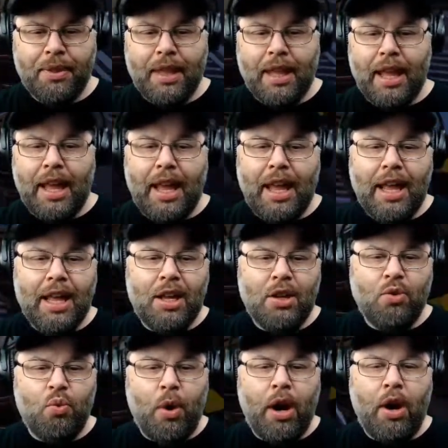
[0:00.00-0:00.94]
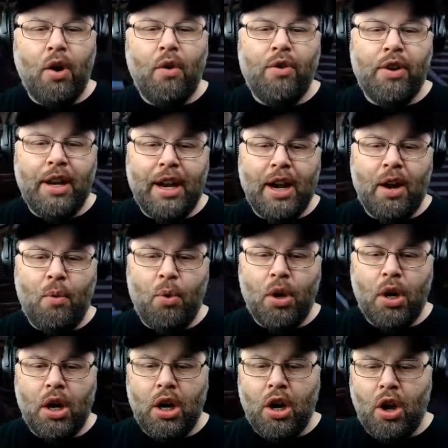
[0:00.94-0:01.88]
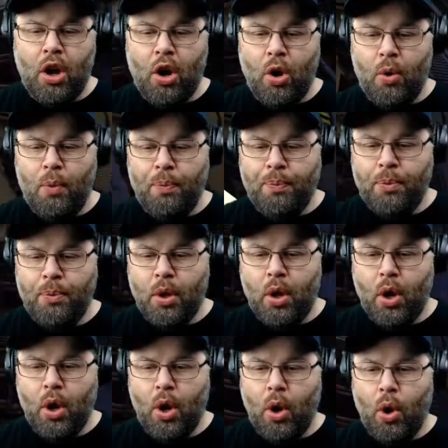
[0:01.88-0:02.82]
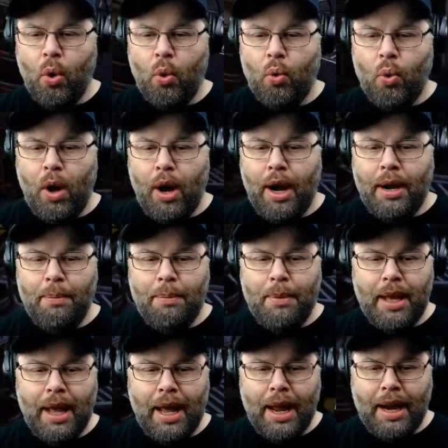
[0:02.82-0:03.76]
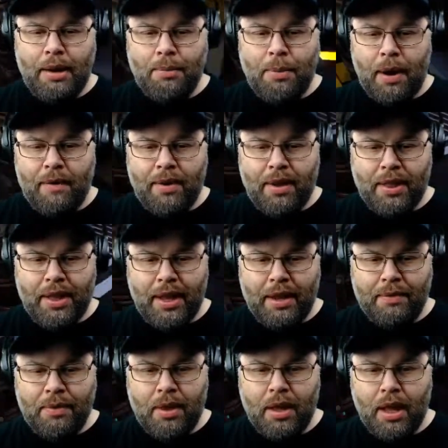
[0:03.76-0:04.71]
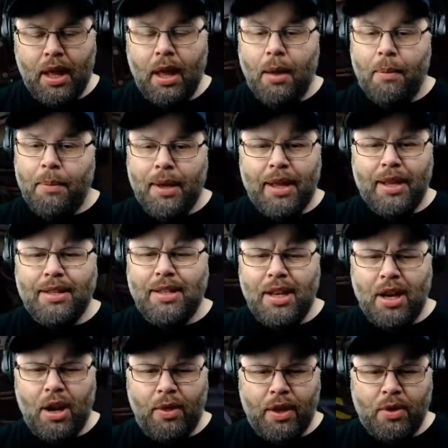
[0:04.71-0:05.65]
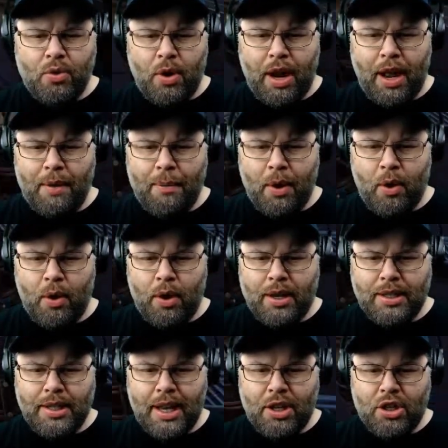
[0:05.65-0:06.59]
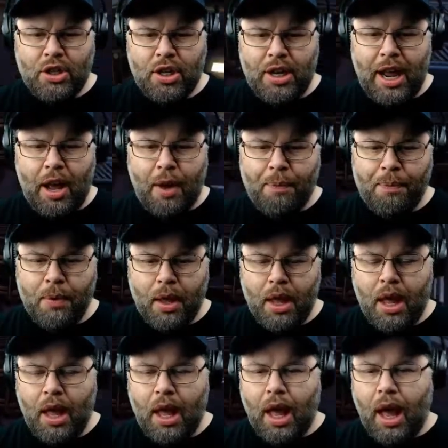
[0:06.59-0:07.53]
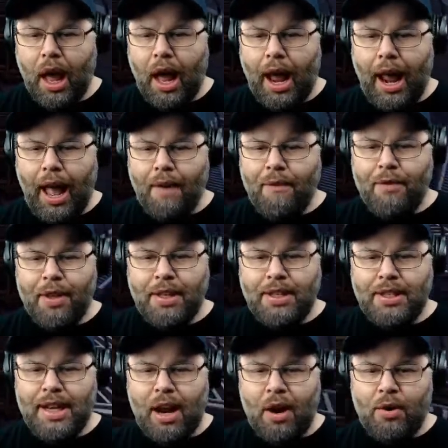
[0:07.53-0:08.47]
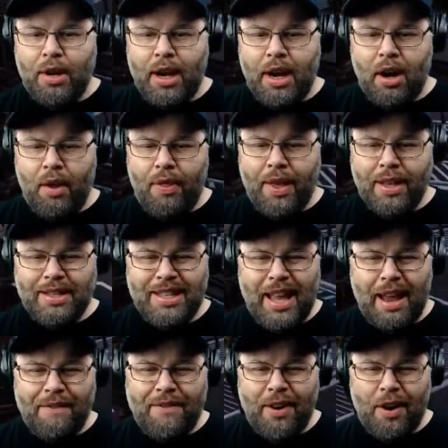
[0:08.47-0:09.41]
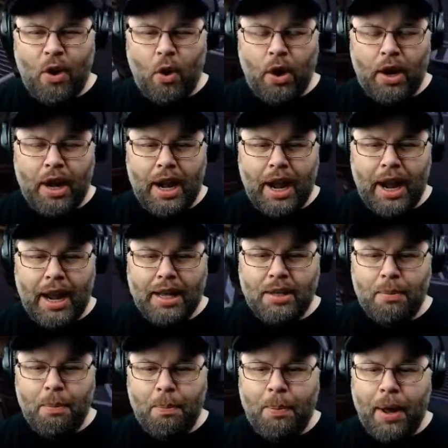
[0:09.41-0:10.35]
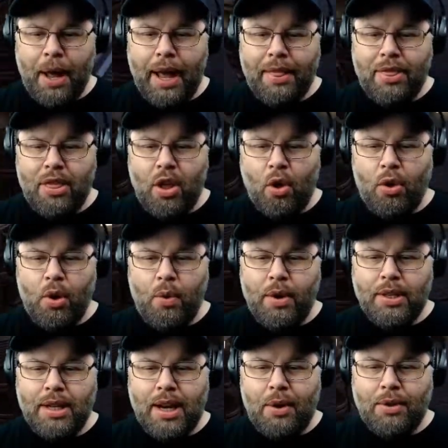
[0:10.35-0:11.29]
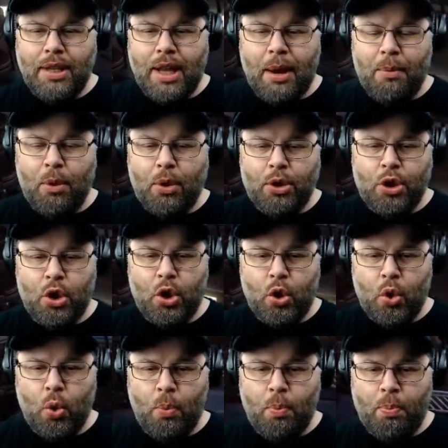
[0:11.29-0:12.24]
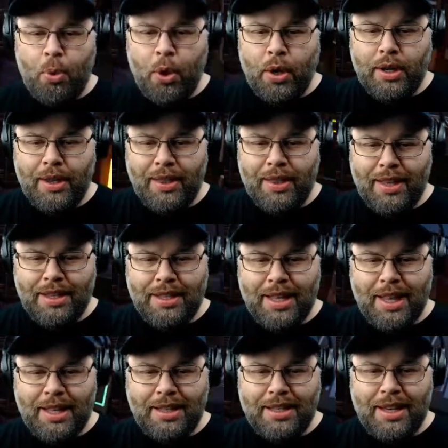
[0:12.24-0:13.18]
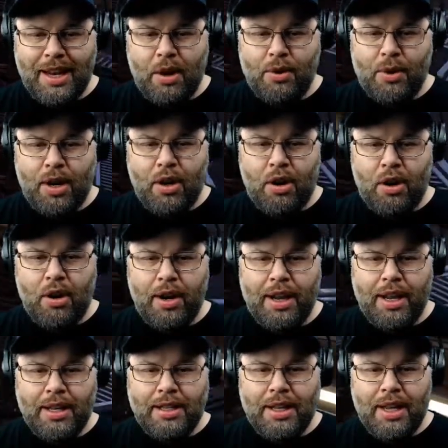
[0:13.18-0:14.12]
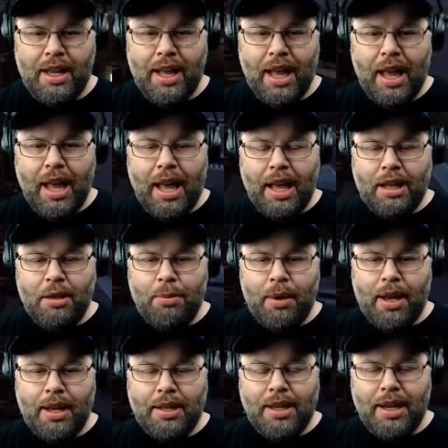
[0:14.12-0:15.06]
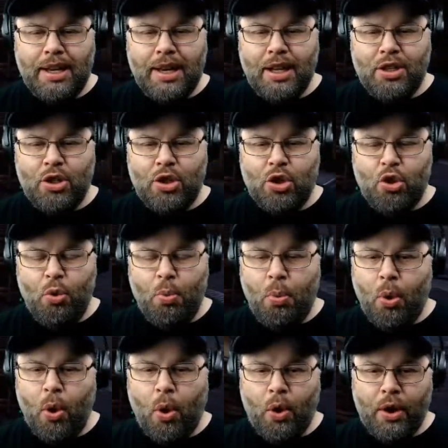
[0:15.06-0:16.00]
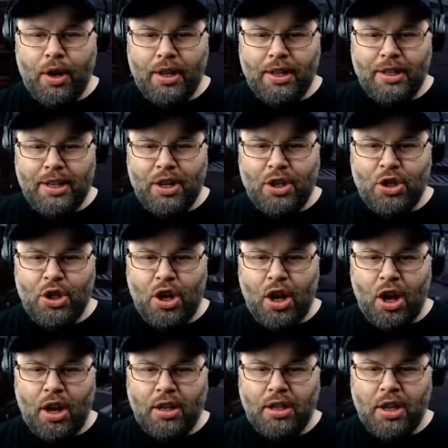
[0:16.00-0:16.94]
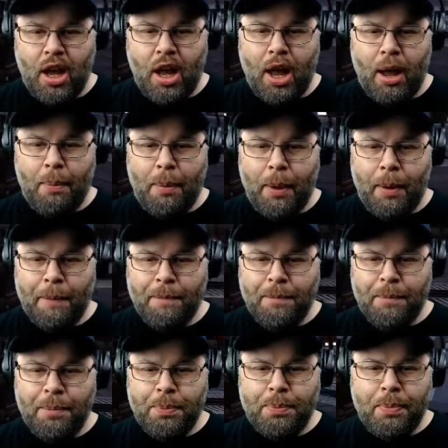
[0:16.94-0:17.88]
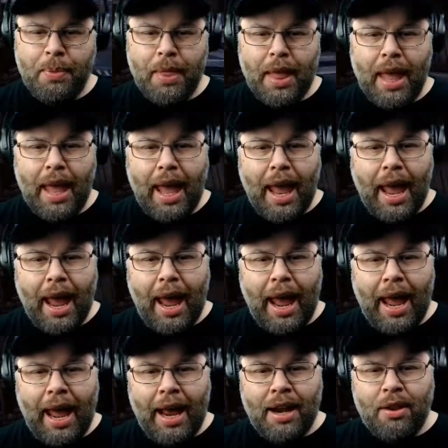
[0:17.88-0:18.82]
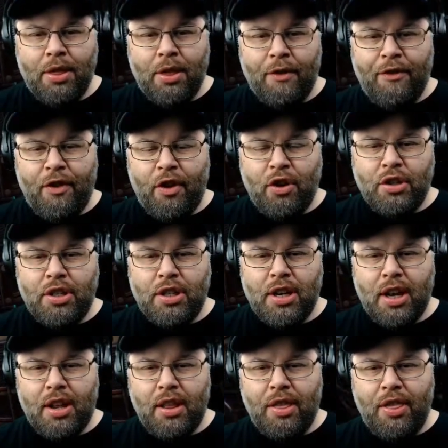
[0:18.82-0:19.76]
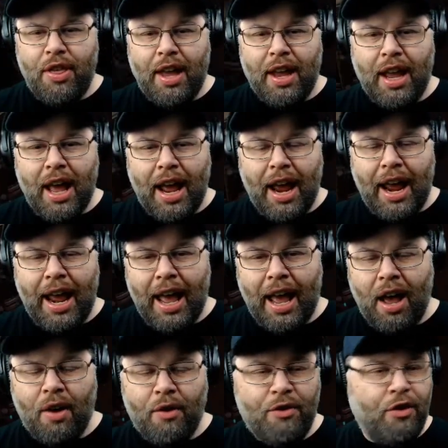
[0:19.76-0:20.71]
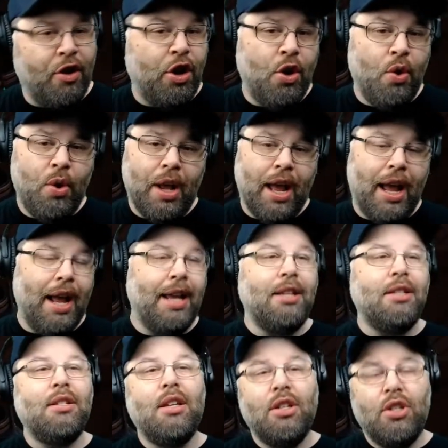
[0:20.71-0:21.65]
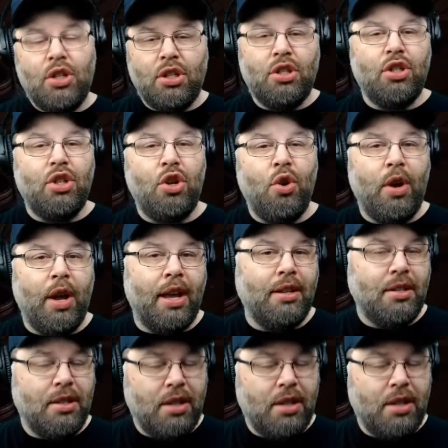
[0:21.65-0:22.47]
is right over here. We're gonna go run behind everything because that's where I have my organization. Now, I have this down here. That's not very organized, but the only reason I was able to put these things down here easy is because I did super organization on top. And the first thing I have for you guys, just so you guys,